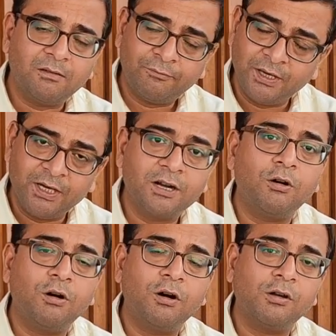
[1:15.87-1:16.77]
figure
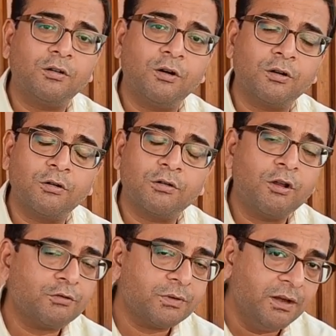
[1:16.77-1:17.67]
or
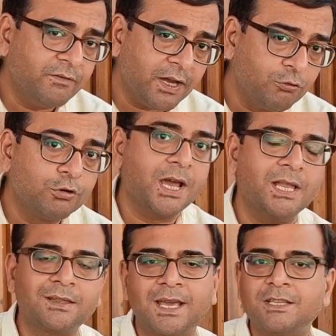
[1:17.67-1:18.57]
not in very good
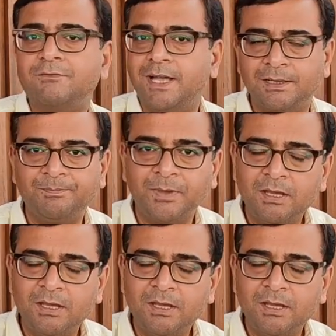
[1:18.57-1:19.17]
health as well.